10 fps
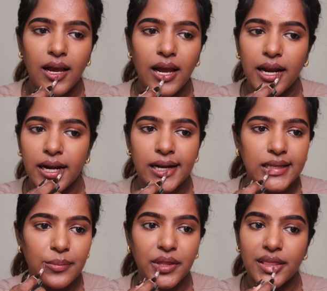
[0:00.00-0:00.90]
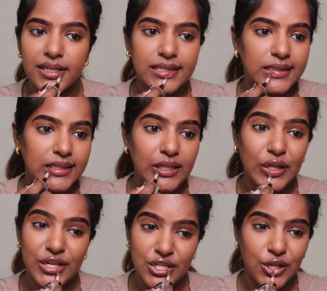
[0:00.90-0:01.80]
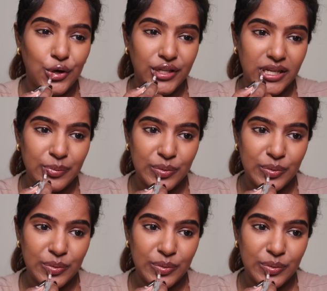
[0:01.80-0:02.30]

and something that's nourishing on the lips.